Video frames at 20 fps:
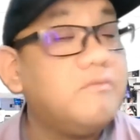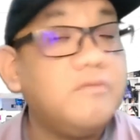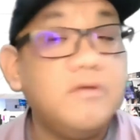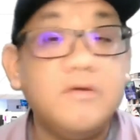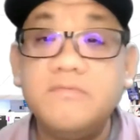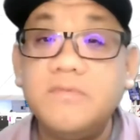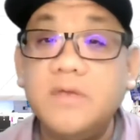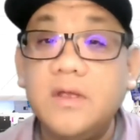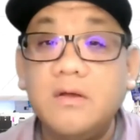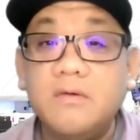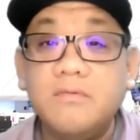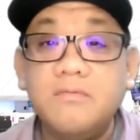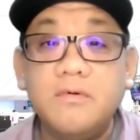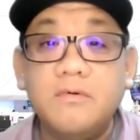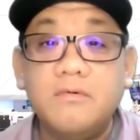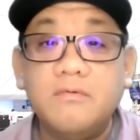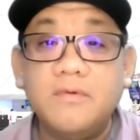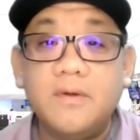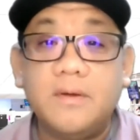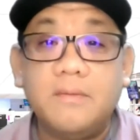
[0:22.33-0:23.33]
15th of
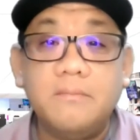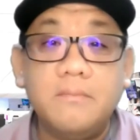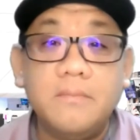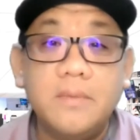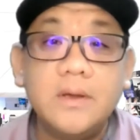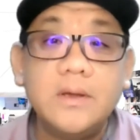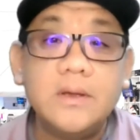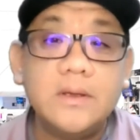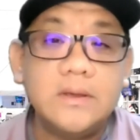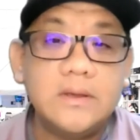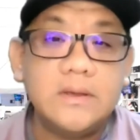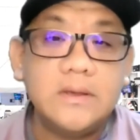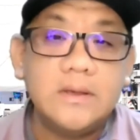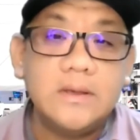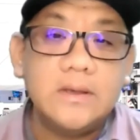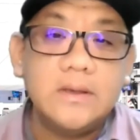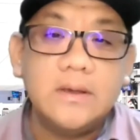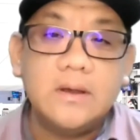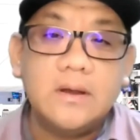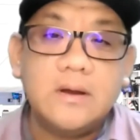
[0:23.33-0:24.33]
November,
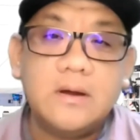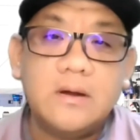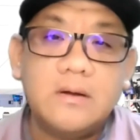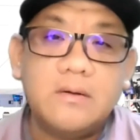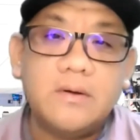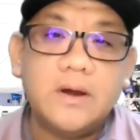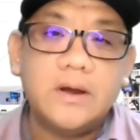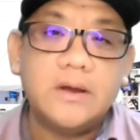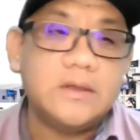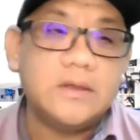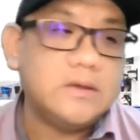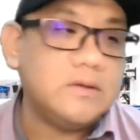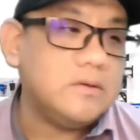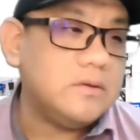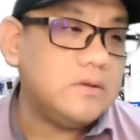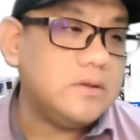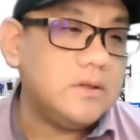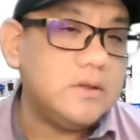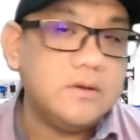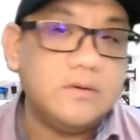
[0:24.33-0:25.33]
right?
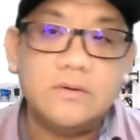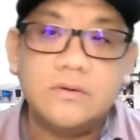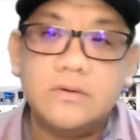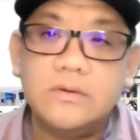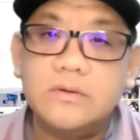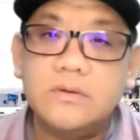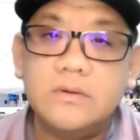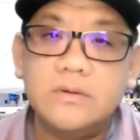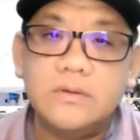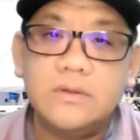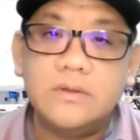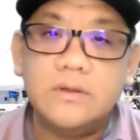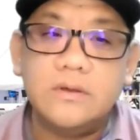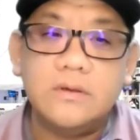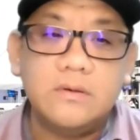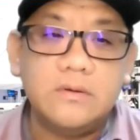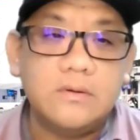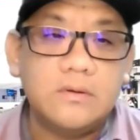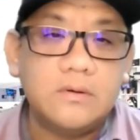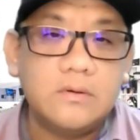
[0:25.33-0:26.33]

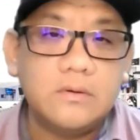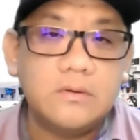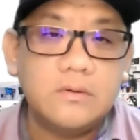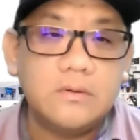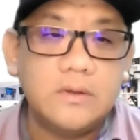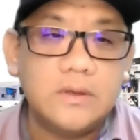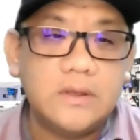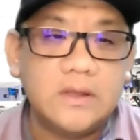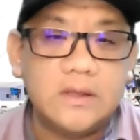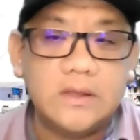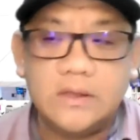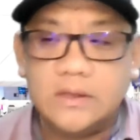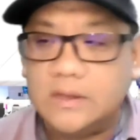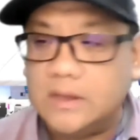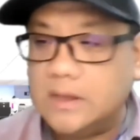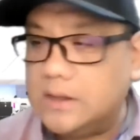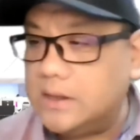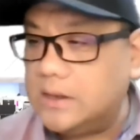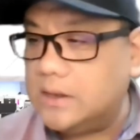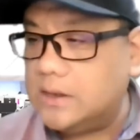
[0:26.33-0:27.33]
2020. It's a
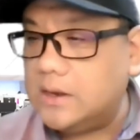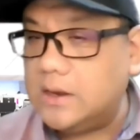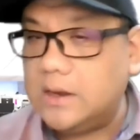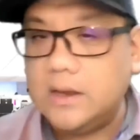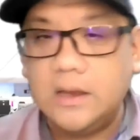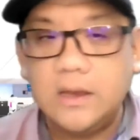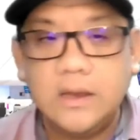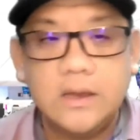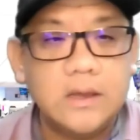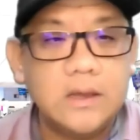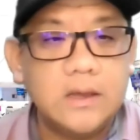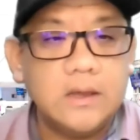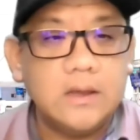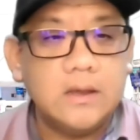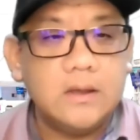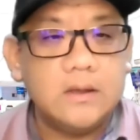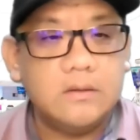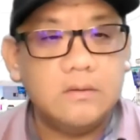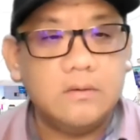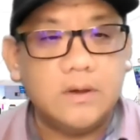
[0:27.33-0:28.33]
Sunday,
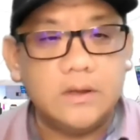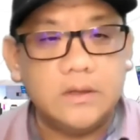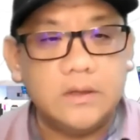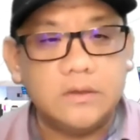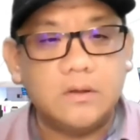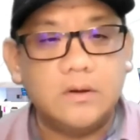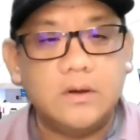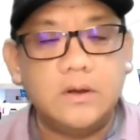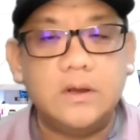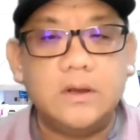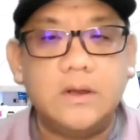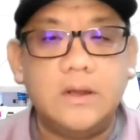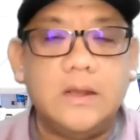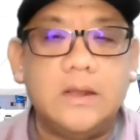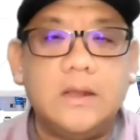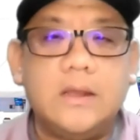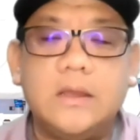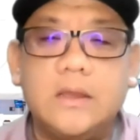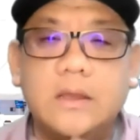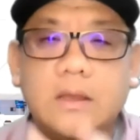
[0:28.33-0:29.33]
so I thought it
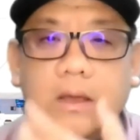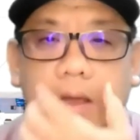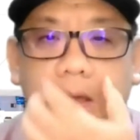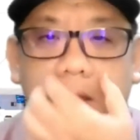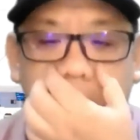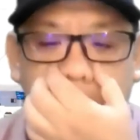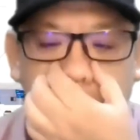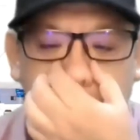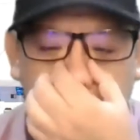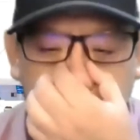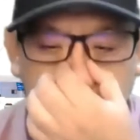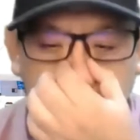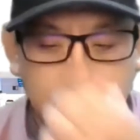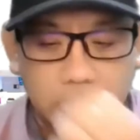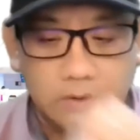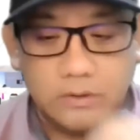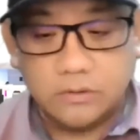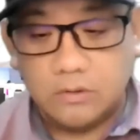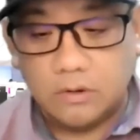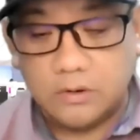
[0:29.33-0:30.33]
is
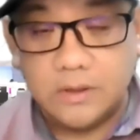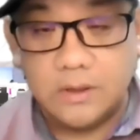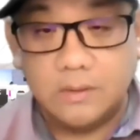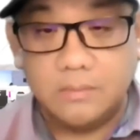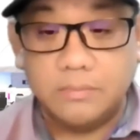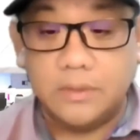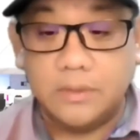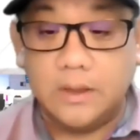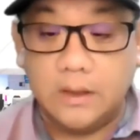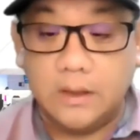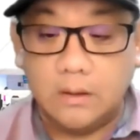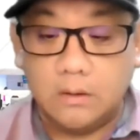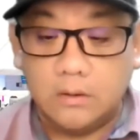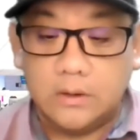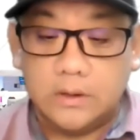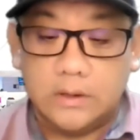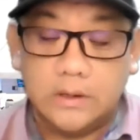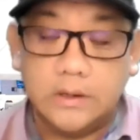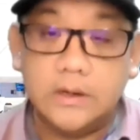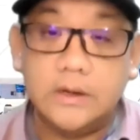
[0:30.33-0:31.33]
appropriate to talk something
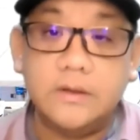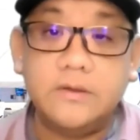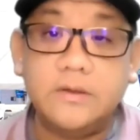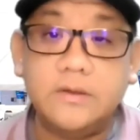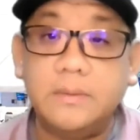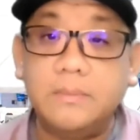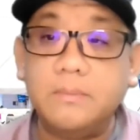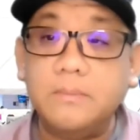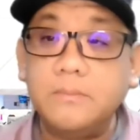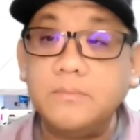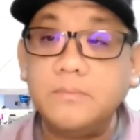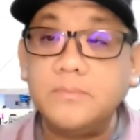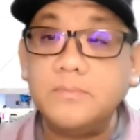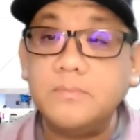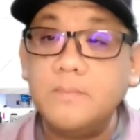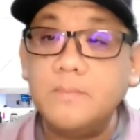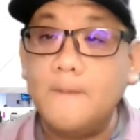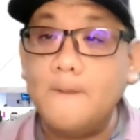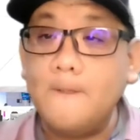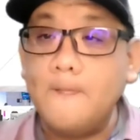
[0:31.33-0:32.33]
on leadership.
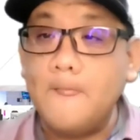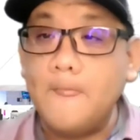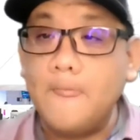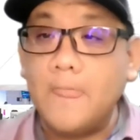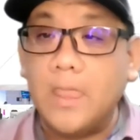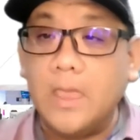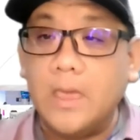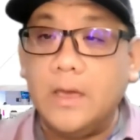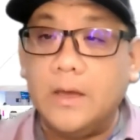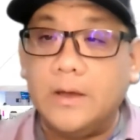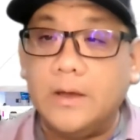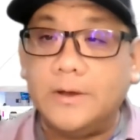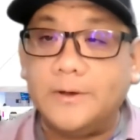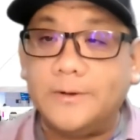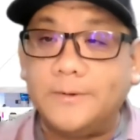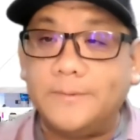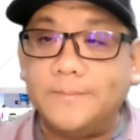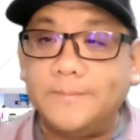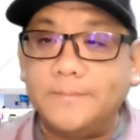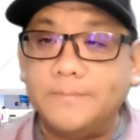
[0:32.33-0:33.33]

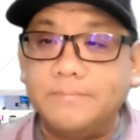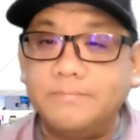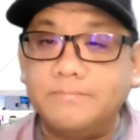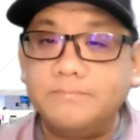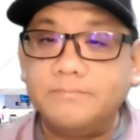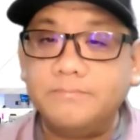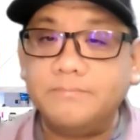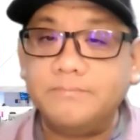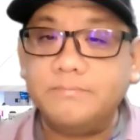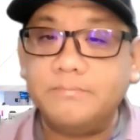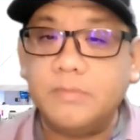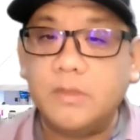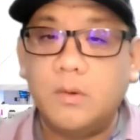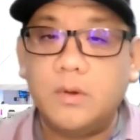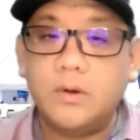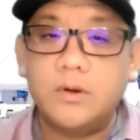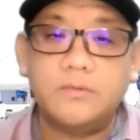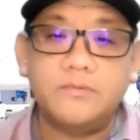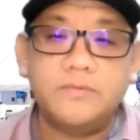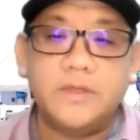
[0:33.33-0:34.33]

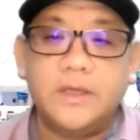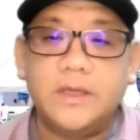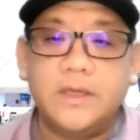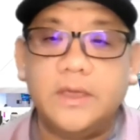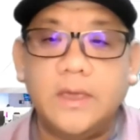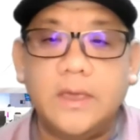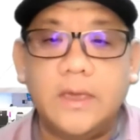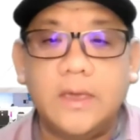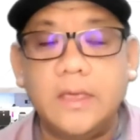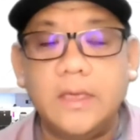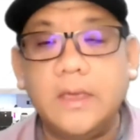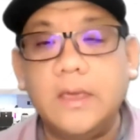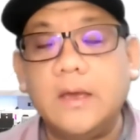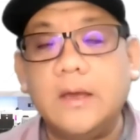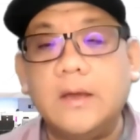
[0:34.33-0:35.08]
One of the